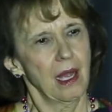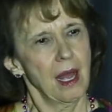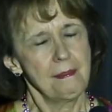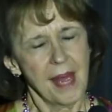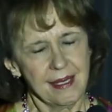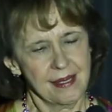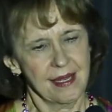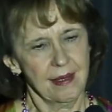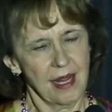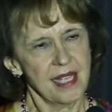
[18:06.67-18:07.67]

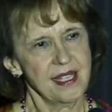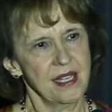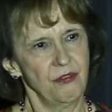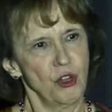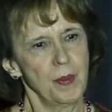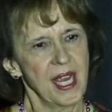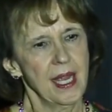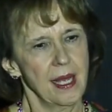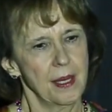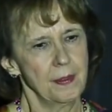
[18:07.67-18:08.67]
amazing lesson from
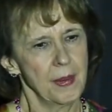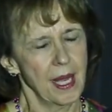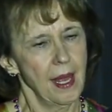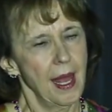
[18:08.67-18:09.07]
him